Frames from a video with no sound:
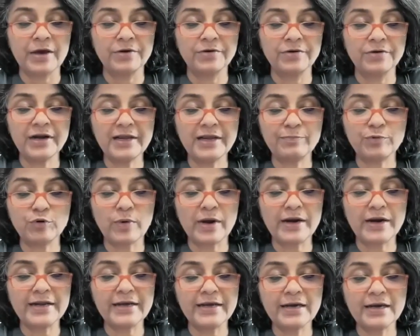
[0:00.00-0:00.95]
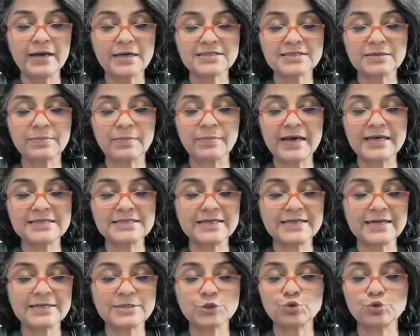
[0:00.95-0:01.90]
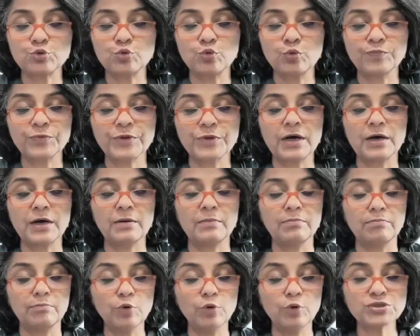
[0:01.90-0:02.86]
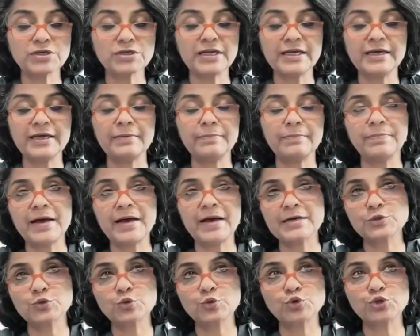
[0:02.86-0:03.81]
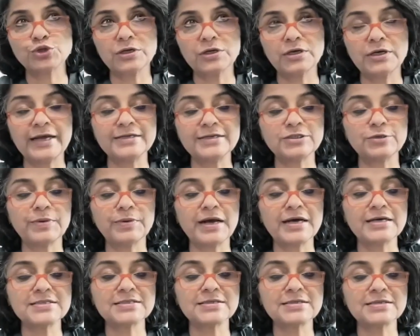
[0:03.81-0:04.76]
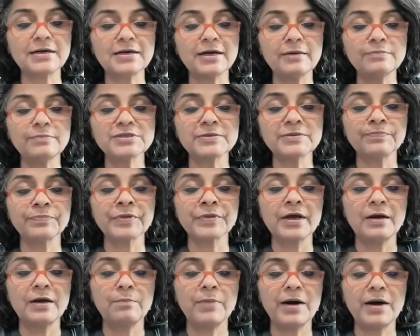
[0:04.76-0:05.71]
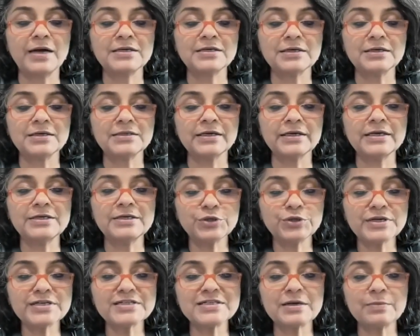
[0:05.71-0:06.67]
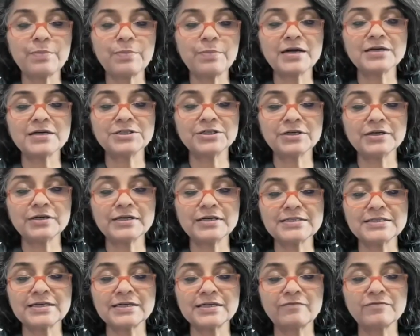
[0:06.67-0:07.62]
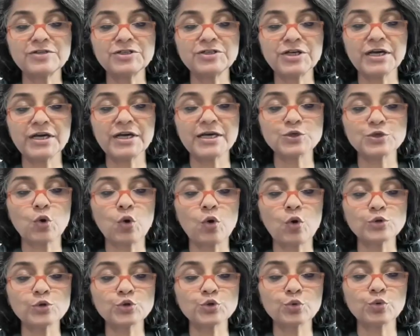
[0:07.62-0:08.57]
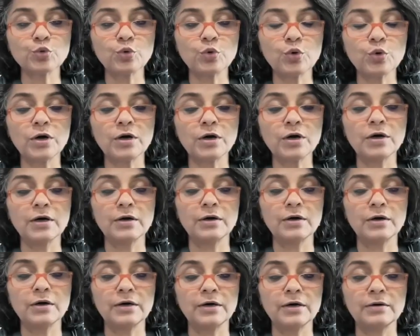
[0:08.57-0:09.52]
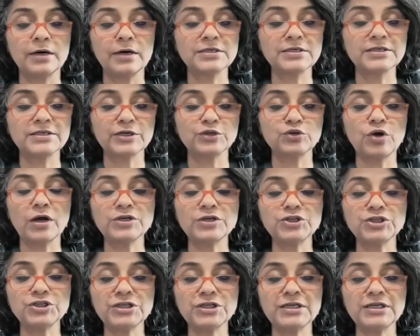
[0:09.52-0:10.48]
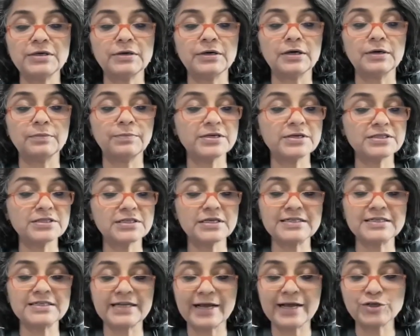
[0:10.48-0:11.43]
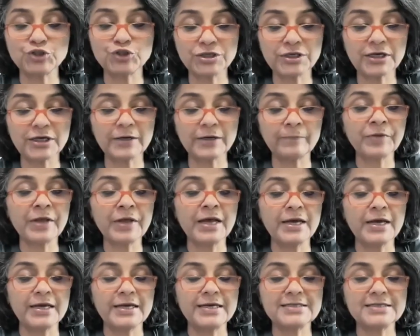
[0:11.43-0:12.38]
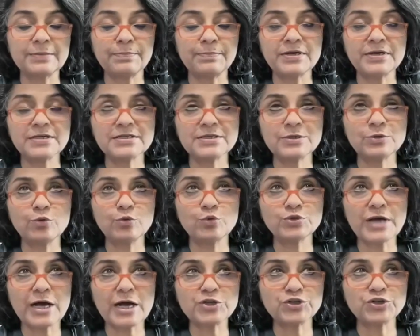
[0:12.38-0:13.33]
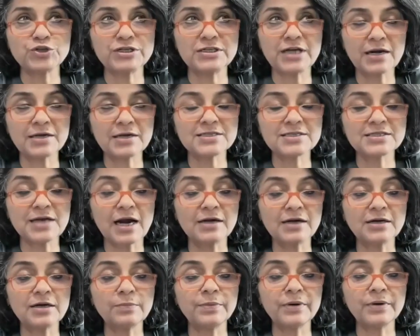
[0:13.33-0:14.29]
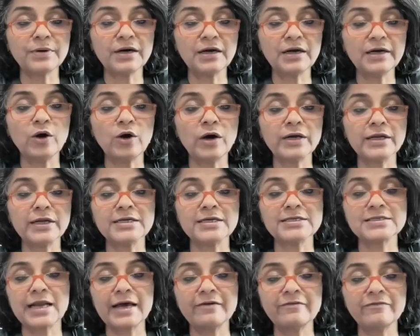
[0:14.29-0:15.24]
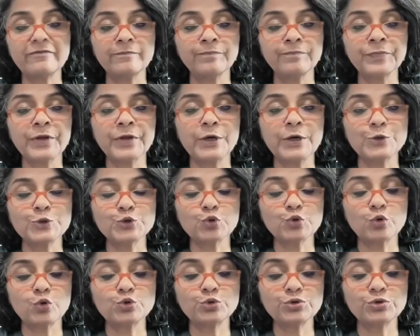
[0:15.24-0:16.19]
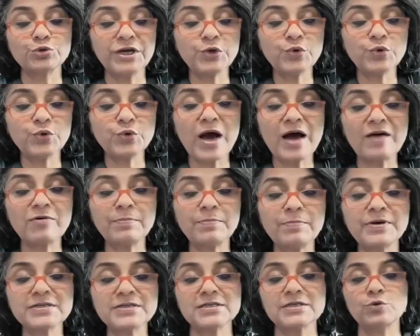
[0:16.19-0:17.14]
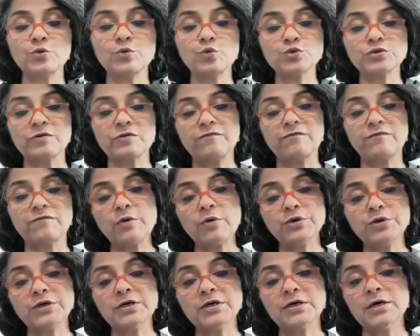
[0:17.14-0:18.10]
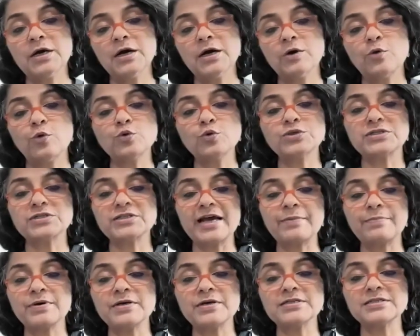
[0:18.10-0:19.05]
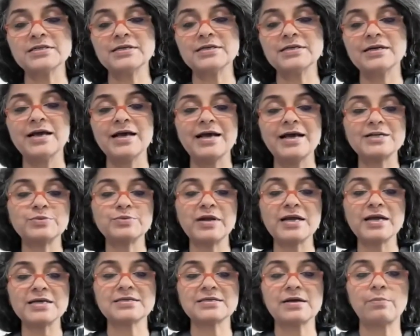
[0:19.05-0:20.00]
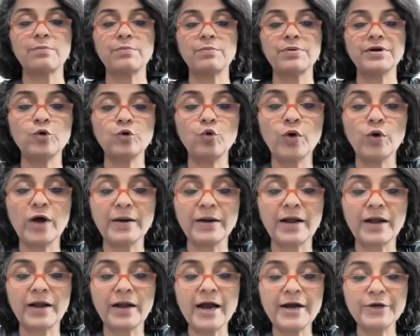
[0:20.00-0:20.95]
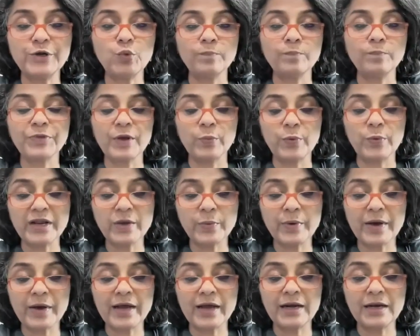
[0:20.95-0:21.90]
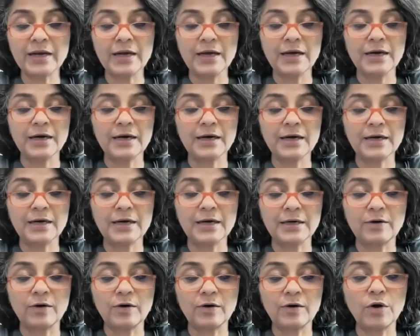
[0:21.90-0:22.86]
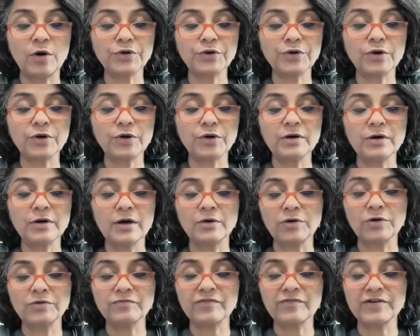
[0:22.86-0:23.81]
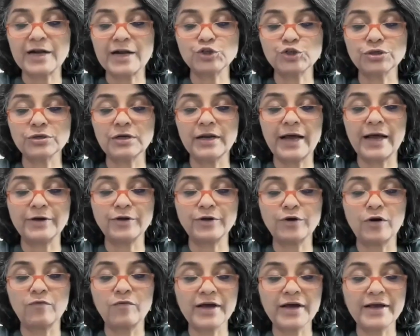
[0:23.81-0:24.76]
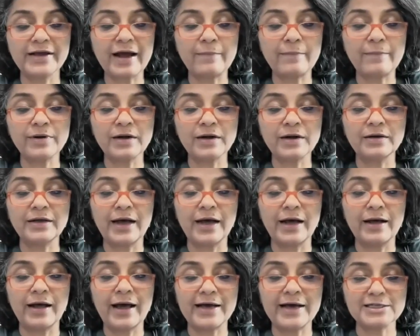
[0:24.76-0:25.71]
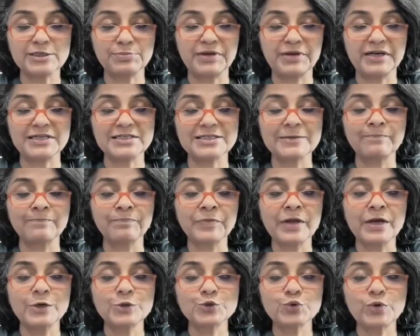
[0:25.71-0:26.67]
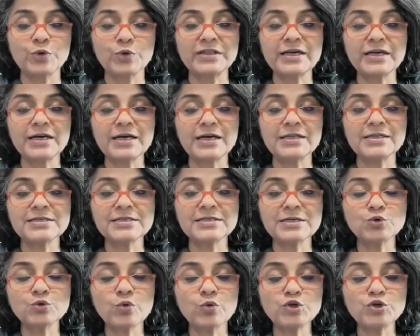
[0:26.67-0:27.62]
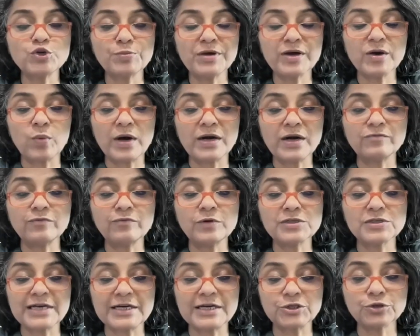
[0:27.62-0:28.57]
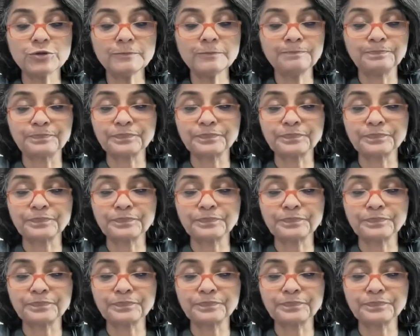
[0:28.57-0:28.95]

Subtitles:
really providing customized debts to mostly impact social enterprise startups. But the interesting part here is that Abhishek is also a technology person. He's an engineer. He's a person who's actually done a startup early on in his life. So today you have a person who's a founder, who's a tech person, as well as somebody who can guide you very well on your on financial and your working capital aspects. So I think this is going to be a wonderful session.